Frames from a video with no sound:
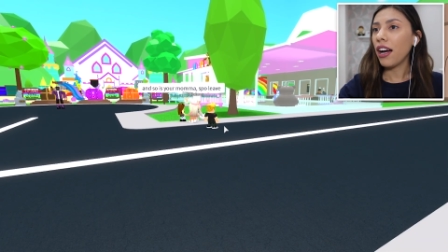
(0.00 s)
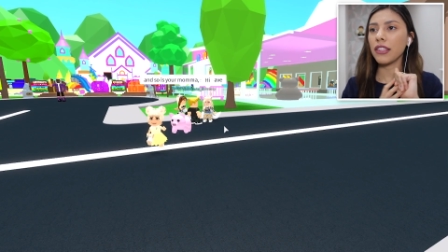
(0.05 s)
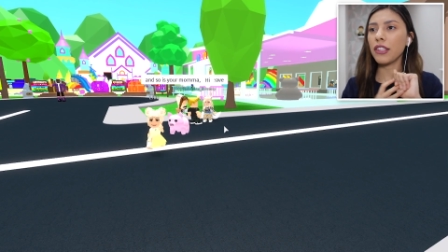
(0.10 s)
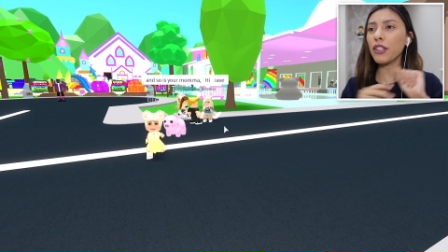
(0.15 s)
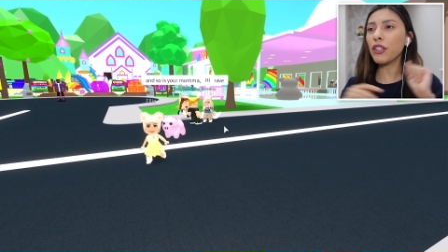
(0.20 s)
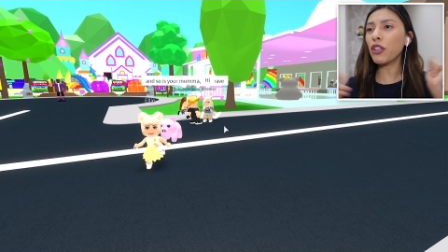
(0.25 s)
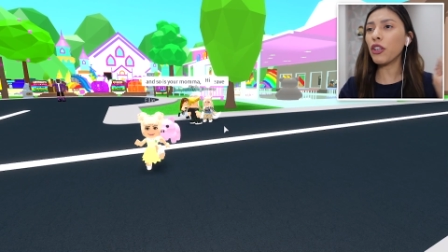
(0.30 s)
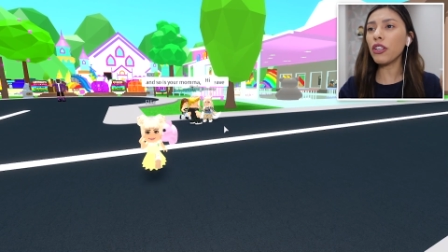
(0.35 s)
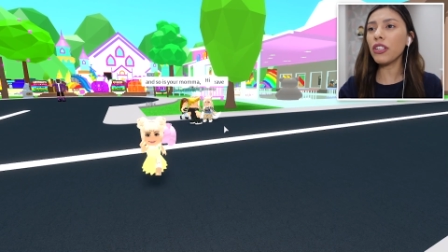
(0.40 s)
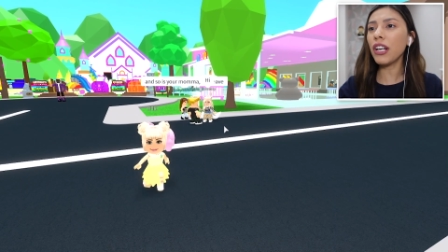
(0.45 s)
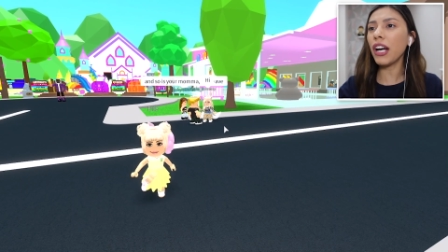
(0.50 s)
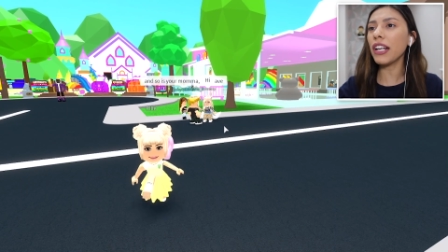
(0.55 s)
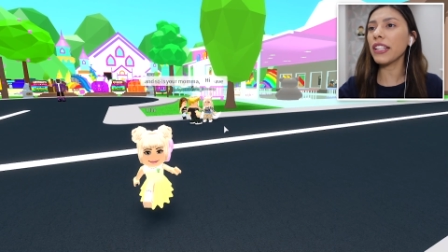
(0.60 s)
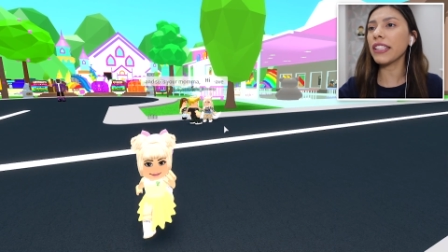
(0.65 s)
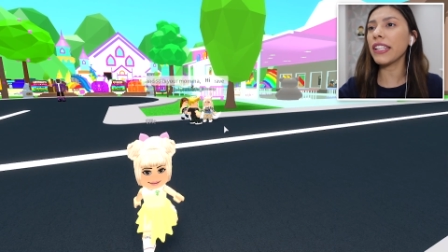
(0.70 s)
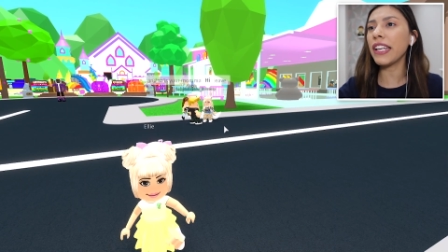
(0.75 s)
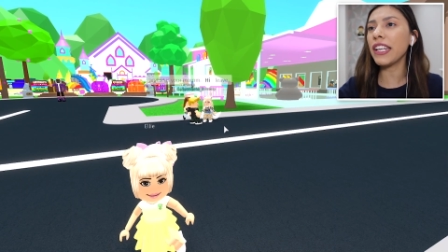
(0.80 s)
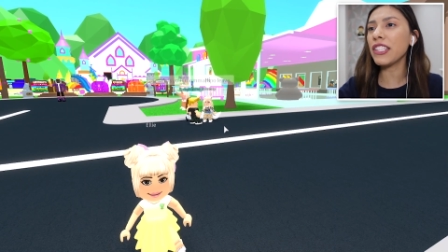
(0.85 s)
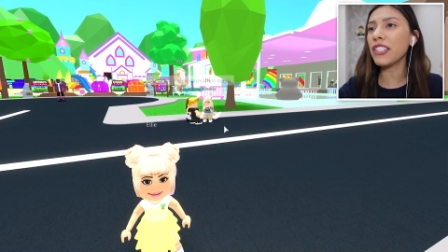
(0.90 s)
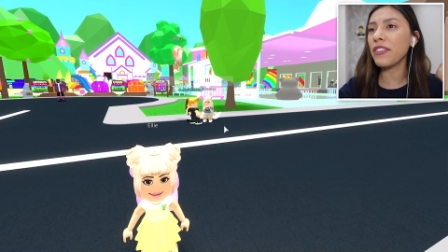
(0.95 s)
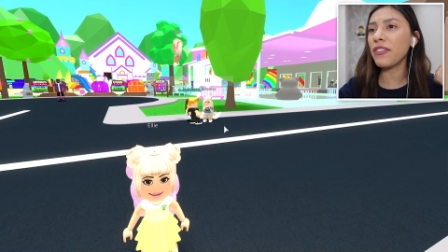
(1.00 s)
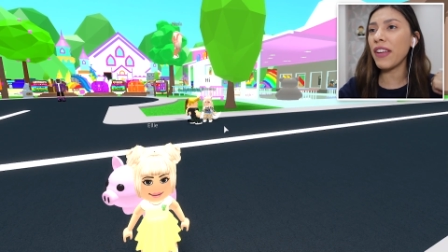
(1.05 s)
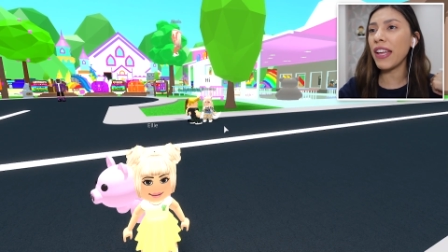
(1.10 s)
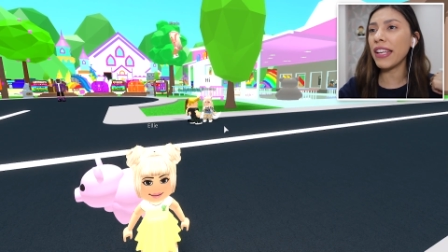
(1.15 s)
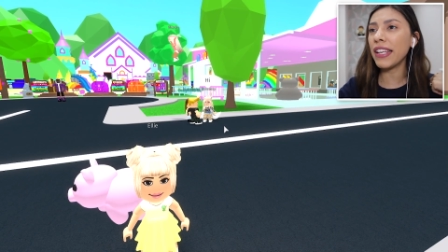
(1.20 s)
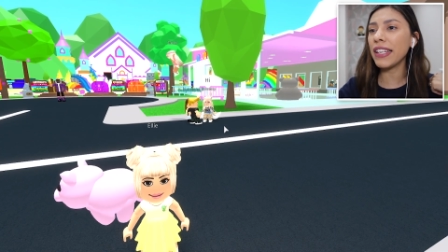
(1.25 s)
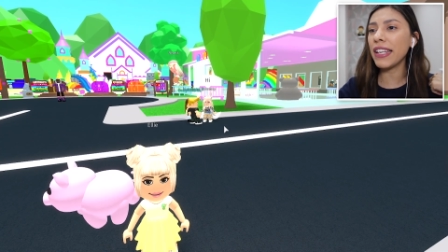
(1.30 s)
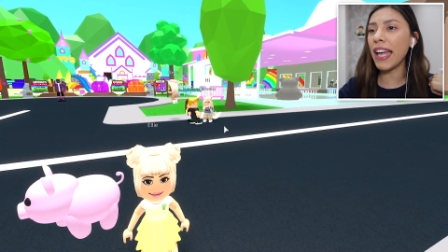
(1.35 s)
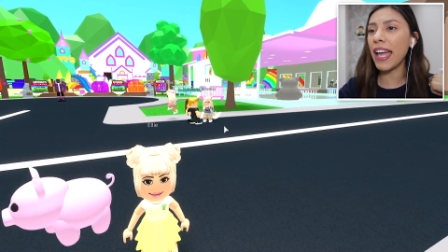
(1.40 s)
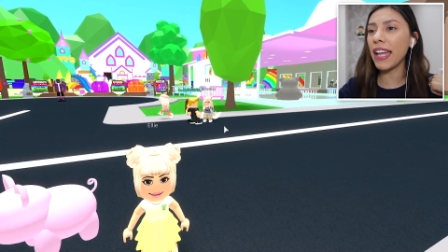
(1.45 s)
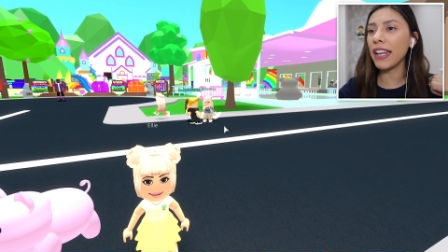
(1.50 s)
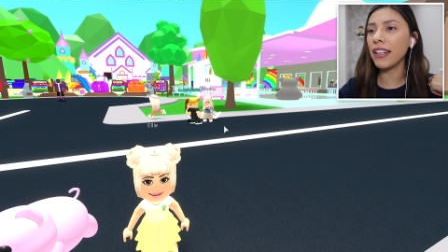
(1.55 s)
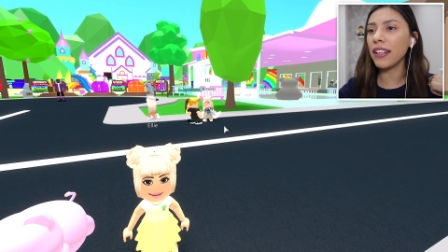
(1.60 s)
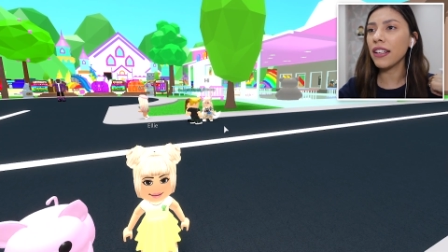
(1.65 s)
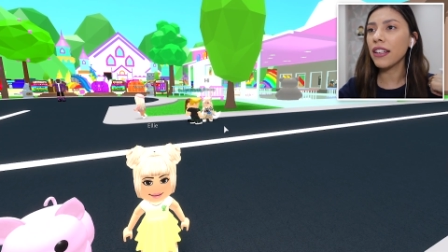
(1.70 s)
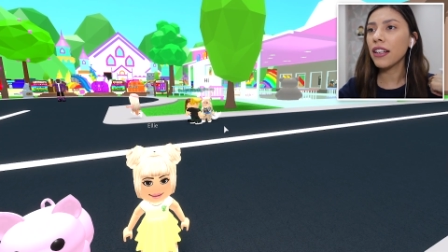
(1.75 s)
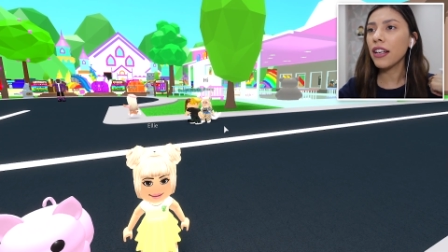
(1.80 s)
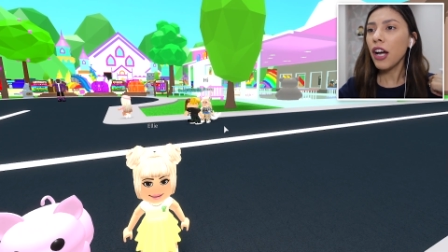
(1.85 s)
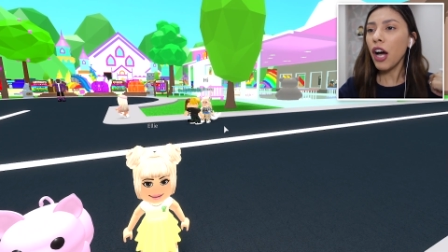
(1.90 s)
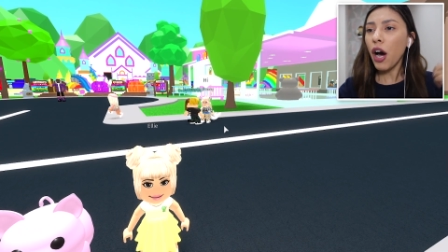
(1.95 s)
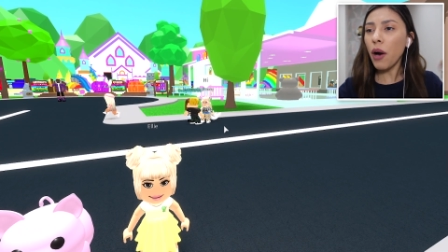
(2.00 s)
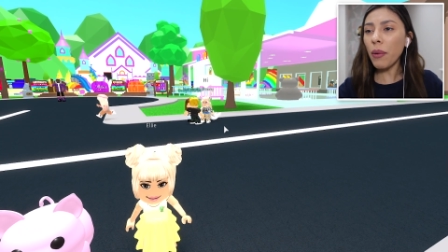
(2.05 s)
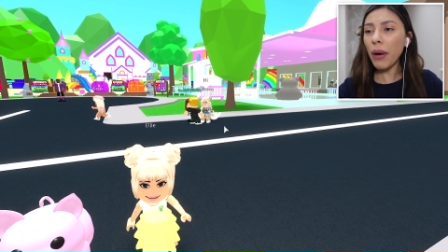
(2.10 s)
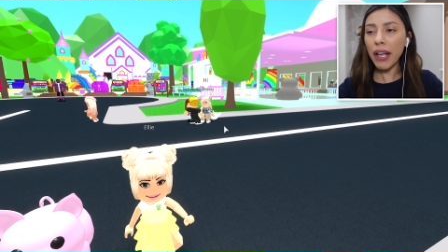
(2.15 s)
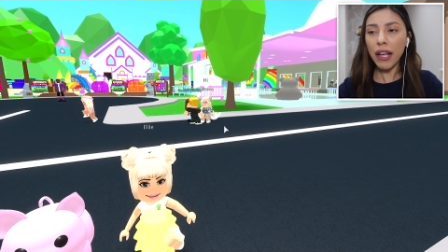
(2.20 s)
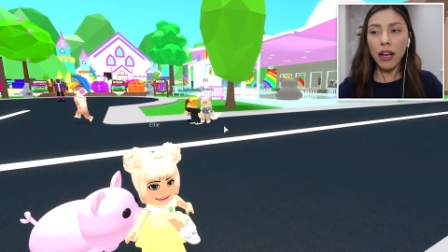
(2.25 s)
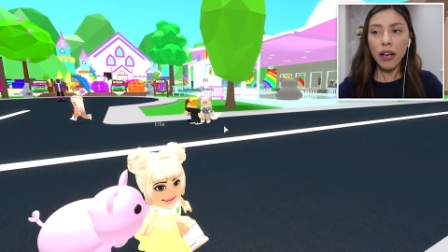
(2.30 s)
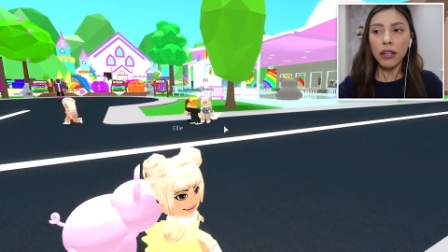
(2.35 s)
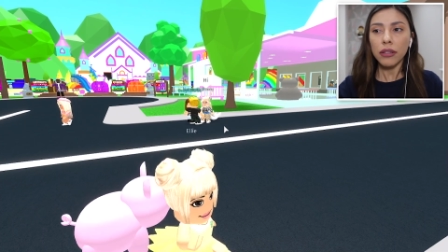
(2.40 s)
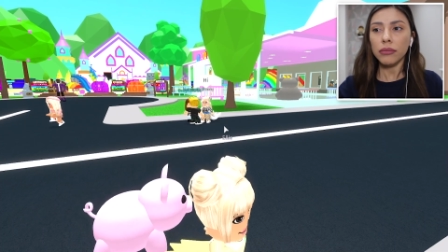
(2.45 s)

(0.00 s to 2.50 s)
the girl called Keisha fake again. Oh, wait.